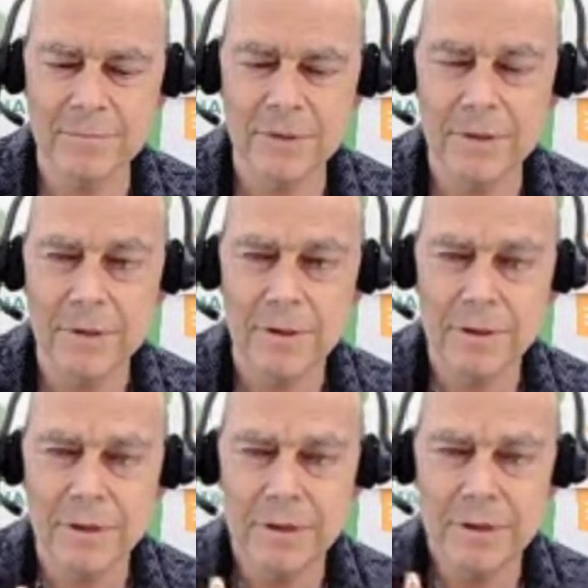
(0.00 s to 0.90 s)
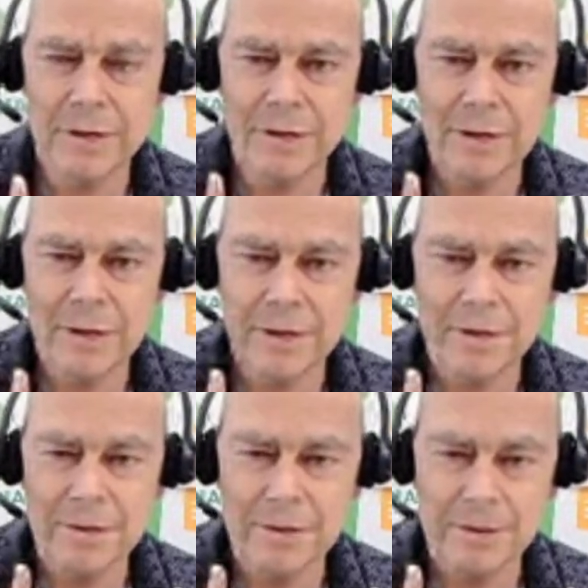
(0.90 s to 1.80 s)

Nobody speaks.